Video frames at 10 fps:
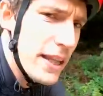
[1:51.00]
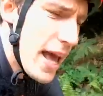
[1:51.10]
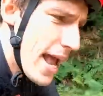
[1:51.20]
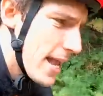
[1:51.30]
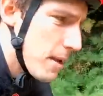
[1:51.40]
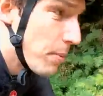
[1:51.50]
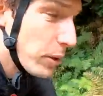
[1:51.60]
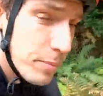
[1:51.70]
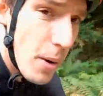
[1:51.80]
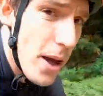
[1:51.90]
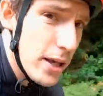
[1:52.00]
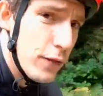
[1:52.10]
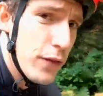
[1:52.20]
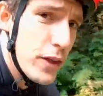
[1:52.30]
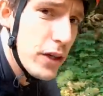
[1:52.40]
They built the bike
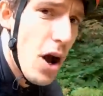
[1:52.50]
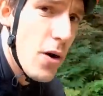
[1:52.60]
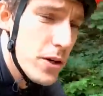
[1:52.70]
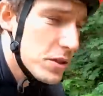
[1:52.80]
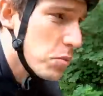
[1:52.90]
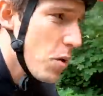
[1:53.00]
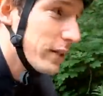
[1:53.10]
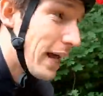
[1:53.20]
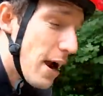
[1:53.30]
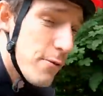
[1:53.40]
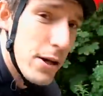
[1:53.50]
for the current world hour